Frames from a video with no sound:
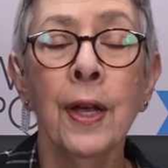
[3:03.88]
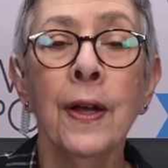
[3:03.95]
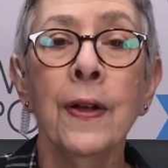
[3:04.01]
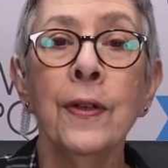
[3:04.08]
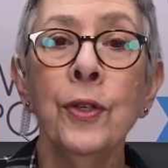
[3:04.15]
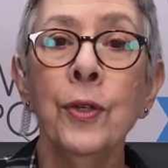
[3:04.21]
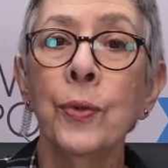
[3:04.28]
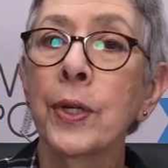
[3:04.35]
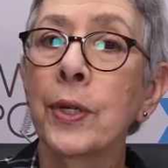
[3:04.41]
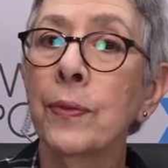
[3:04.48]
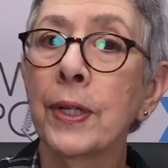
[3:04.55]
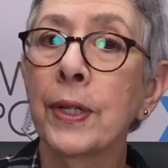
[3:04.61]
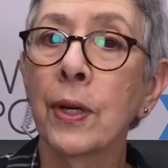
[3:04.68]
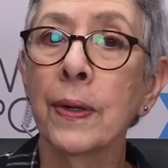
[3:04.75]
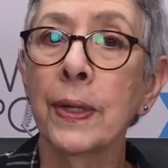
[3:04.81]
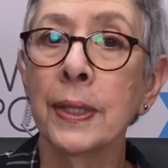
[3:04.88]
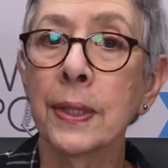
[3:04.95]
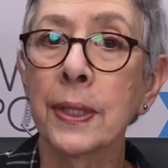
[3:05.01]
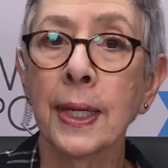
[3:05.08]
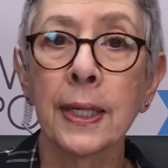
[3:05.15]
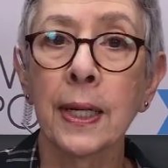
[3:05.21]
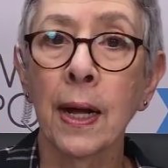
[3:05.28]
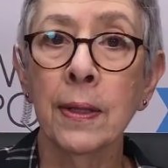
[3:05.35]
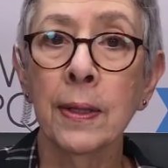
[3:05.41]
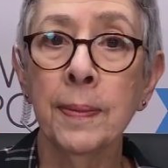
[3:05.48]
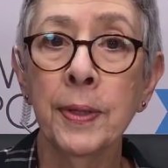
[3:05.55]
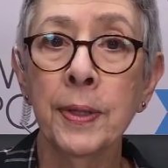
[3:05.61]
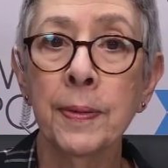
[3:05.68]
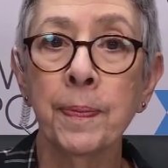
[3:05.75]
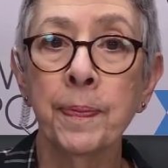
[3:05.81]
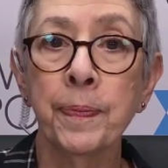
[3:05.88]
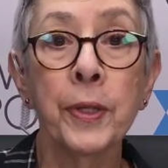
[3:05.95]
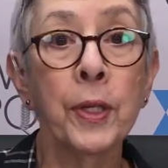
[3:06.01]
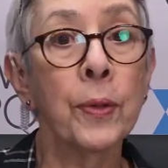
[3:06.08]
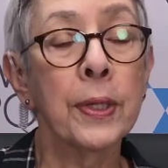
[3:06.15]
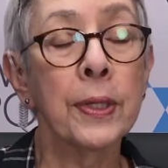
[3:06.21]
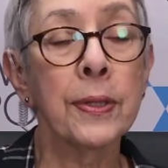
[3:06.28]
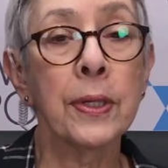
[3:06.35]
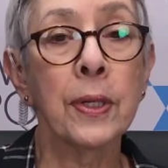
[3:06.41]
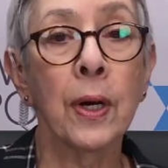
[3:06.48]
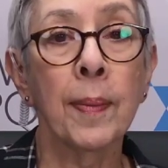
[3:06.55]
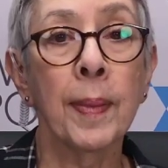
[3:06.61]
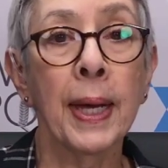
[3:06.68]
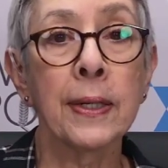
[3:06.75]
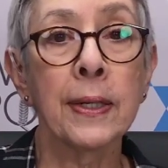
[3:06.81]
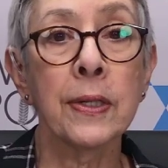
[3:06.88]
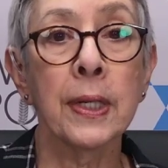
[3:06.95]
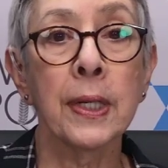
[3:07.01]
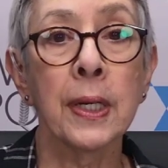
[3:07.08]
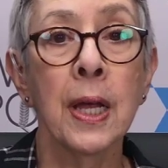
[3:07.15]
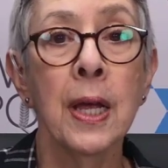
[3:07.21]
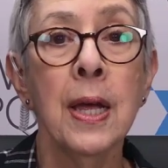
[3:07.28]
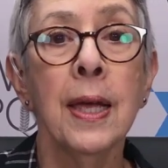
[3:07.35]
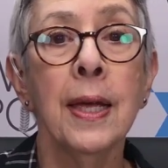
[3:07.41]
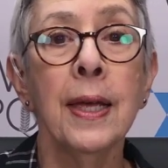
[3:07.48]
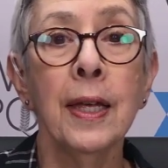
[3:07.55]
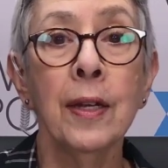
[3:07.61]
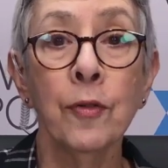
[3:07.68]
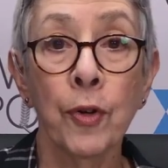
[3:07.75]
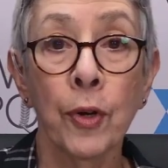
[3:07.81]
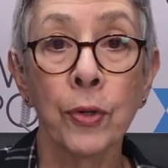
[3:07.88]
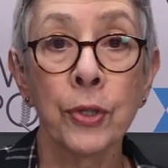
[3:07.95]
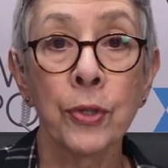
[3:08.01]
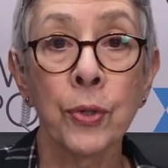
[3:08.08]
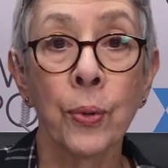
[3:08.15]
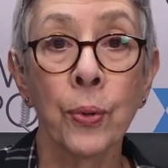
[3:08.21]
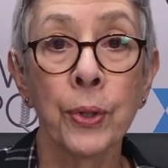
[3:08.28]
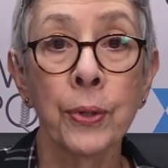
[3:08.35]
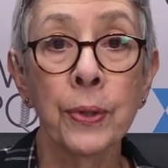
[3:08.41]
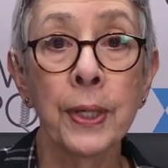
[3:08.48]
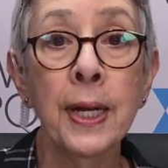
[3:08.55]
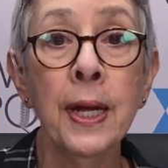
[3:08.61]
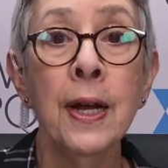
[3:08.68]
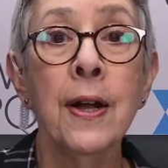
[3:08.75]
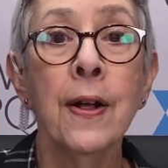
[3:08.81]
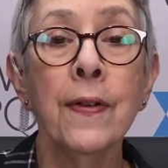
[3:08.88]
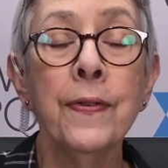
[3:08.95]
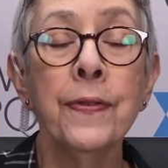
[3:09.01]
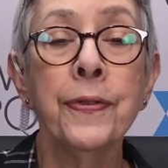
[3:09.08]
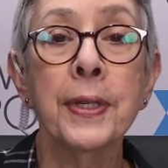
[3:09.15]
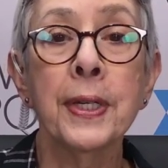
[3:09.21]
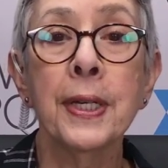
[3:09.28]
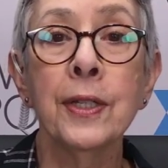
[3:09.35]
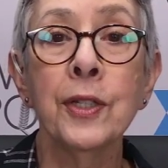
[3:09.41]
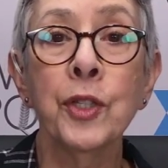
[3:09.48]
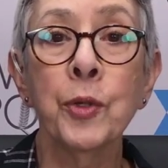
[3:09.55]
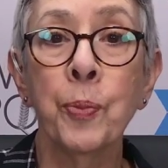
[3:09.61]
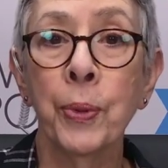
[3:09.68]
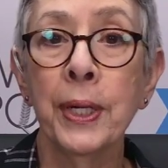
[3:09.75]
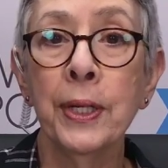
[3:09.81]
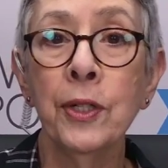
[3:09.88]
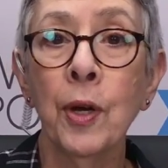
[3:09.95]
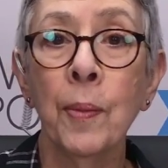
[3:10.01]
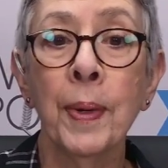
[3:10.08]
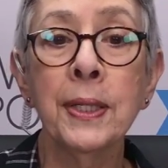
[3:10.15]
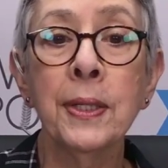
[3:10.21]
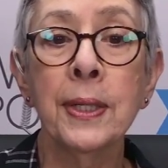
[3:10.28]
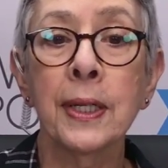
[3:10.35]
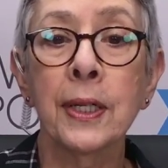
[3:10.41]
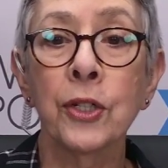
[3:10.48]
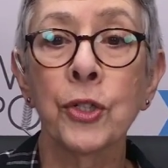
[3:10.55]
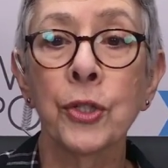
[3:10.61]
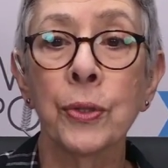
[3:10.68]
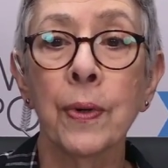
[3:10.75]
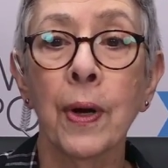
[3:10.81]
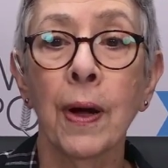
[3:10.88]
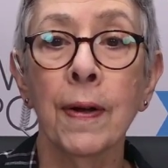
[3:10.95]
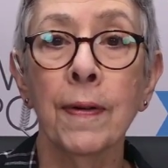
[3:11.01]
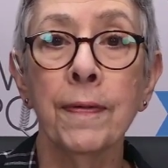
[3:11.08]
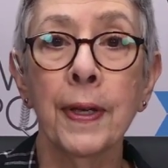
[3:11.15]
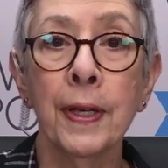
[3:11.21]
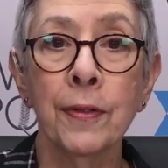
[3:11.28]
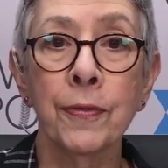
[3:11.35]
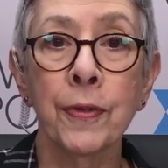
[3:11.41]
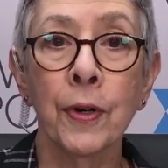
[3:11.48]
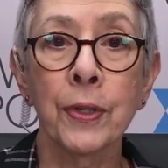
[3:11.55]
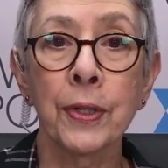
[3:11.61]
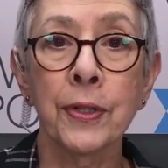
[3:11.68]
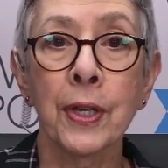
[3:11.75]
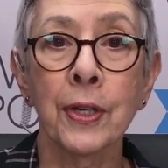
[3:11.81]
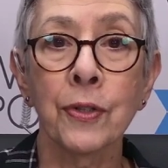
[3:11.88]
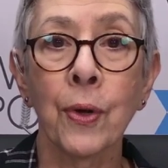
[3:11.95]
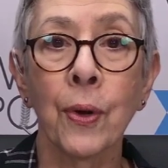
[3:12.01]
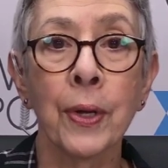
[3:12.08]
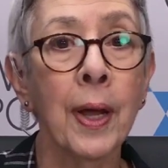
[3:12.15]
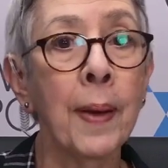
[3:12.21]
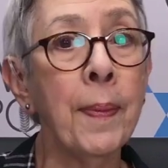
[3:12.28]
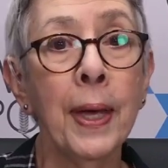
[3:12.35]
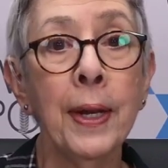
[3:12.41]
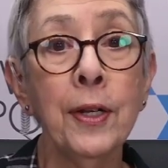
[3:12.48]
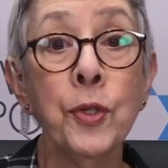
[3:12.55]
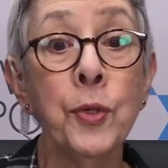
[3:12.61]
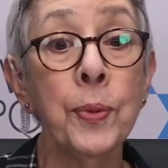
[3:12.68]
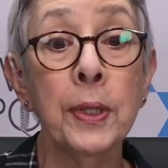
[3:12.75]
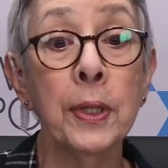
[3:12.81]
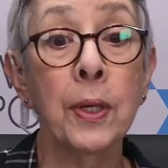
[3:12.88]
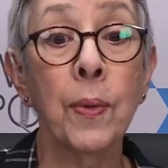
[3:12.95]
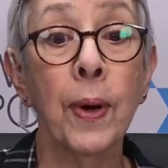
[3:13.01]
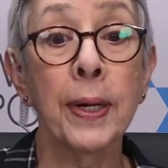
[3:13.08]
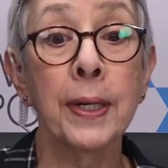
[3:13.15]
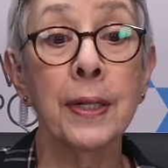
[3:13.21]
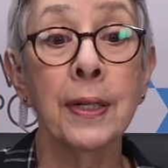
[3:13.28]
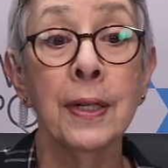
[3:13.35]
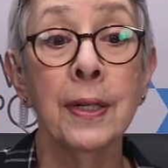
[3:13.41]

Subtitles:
You can read our insight columns. You can see our magazine, In Focus Quarterly. The spring domestic issue of In Focus has gone up, and it's really quite